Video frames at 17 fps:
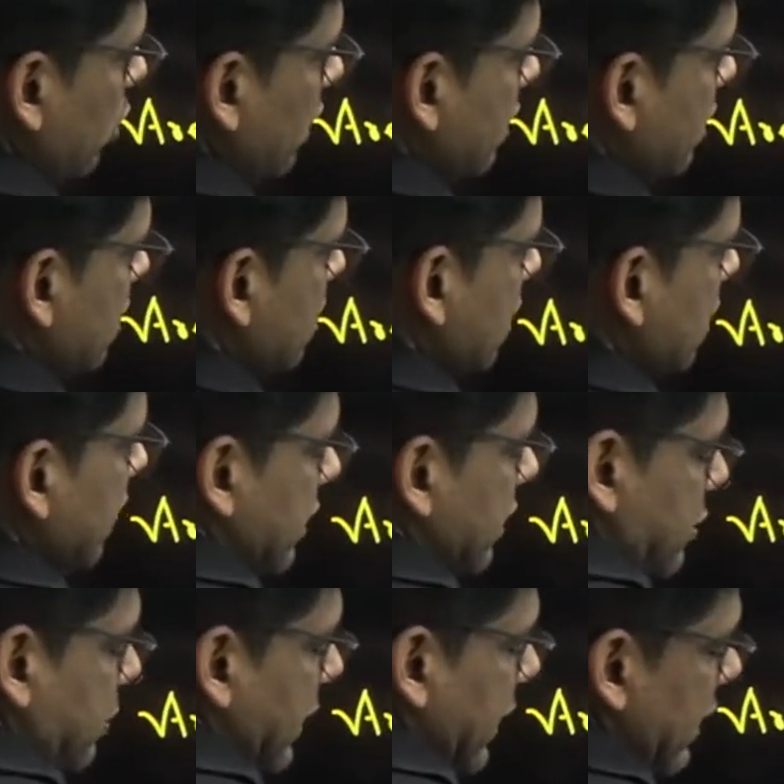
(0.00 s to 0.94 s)
It's
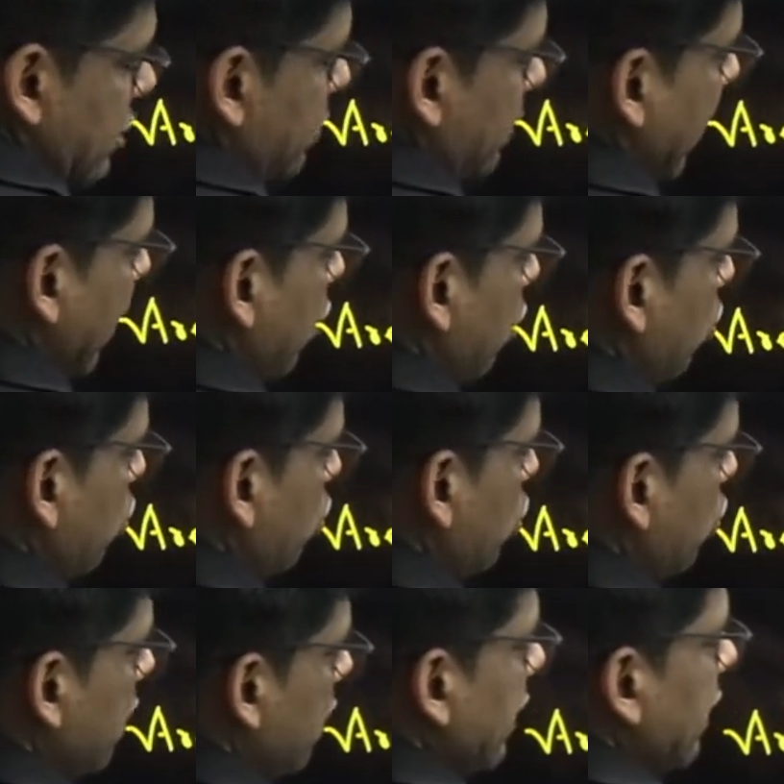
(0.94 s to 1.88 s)
BH by 2.
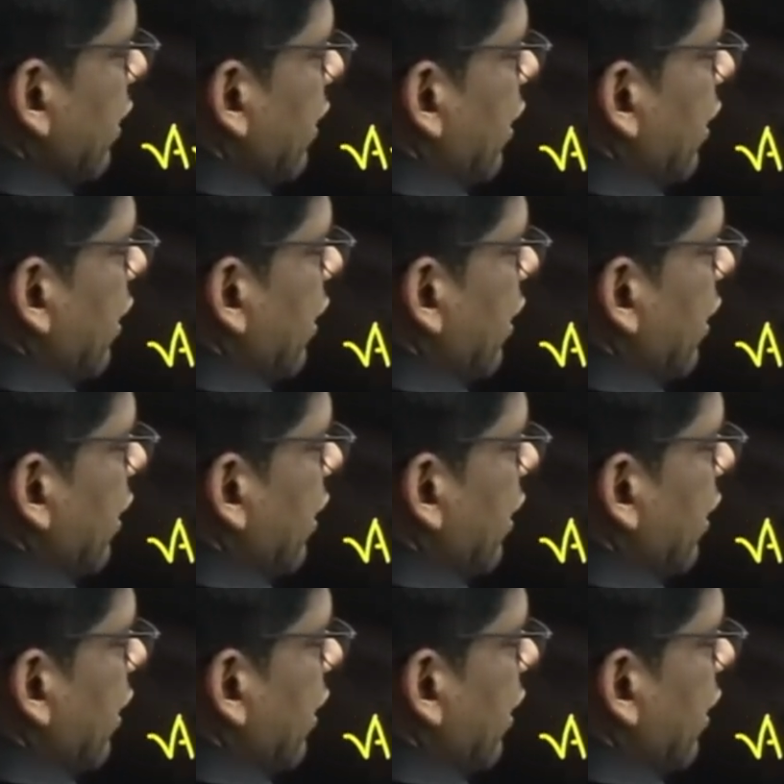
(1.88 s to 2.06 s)
You can